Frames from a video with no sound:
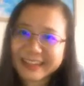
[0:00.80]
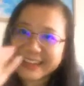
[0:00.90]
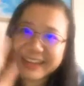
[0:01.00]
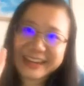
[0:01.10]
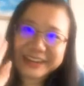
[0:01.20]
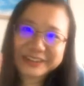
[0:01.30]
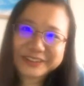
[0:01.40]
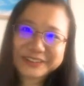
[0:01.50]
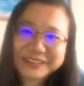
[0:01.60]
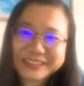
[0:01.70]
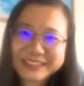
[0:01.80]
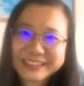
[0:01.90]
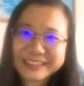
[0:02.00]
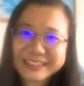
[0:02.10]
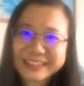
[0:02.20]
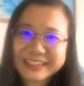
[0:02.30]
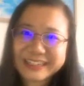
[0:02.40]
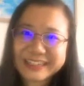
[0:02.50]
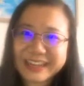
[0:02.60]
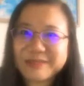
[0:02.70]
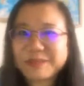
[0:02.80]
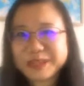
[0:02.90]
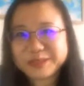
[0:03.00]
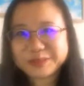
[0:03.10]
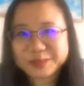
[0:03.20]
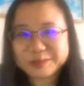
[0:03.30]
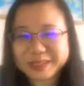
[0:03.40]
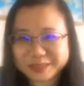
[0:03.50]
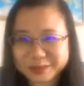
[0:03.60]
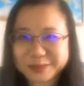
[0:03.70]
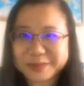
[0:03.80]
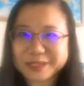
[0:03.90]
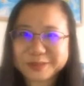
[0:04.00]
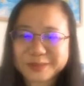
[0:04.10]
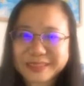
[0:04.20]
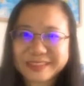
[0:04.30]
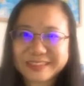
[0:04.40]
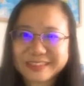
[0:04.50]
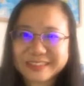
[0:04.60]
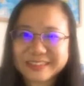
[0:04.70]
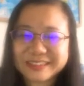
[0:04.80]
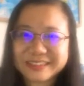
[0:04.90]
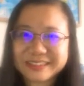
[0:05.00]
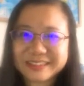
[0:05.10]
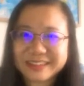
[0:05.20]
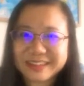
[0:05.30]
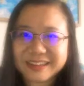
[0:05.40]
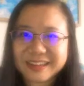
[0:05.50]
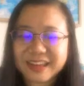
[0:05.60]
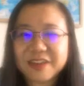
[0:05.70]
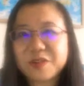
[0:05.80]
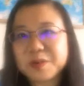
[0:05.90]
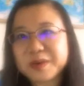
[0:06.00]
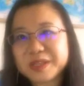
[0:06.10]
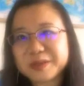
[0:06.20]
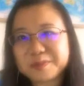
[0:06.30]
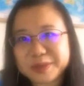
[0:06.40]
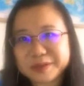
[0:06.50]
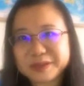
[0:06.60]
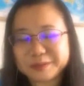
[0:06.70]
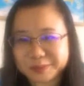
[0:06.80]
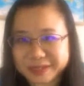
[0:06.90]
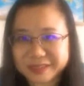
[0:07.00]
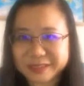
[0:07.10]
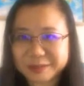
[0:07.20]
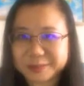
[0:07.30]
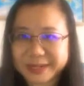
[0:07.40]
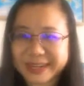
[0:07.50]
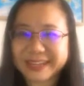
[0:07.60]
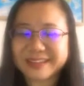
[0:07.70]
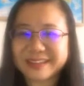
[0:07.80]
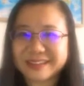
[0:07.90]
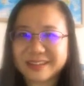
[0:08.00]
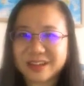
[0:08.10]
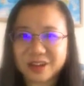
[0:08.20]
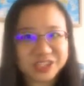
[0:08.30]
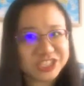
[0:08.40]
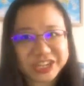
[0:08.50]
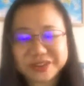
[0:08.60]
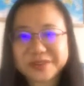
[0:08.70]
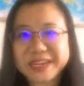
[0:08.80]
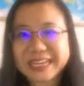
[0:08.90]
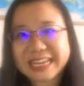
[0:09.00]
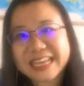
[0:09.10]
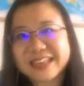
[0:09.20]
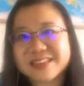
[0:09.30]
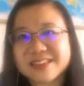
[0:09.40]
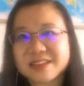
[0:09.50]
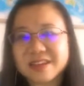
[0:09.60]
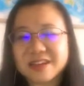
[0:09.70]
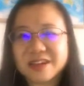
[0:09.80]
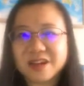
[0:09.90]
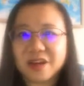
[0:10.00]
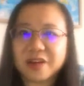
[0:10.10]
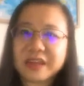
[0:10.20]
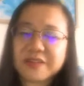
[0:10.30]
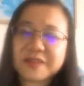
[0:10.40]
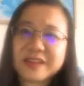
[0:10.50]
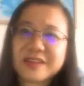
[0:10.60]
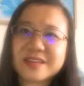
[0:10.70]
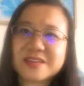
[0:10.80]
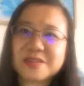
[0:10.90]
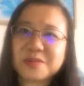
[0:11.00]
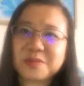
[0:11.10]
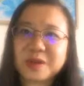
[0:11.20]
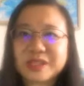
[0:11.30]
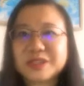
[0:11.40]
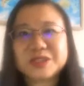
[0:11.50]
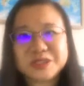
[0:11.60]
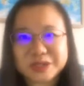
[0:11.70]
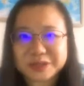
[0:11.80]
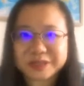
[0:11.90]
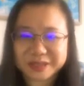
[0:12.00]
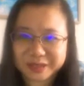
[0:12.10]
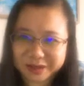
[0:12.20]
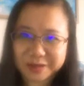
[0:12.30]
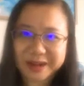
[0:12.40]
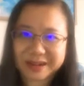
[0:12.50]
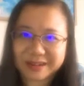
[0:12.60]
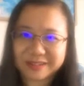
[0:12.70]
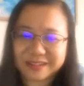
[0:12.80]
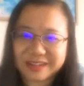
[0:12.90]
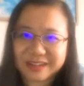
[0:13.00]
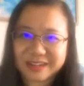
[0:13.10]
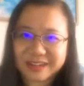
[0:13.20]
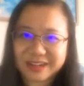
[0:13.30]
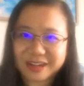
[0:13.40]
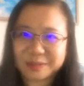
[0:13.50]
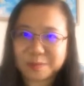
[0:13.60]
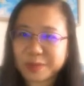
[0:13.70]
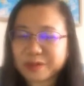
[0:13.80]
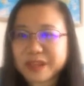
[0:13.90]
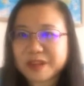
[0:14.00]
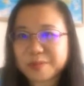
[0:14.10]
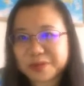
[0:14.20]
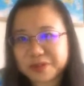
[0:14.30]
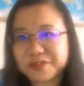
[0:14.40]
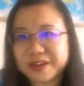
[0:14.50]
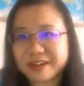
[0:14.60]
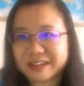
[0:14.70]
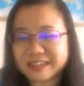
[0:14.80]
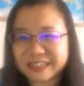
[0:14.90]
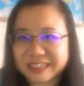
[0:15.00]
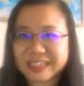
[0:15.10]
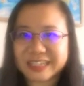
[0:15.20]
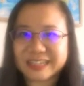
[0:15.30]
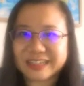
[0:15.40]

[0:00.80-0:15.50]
Hello, I'm DIONG from Latin Management. If you want to build your personal brand or generate leads or even just wanted to know the know-how on building your profile on LinkedIn,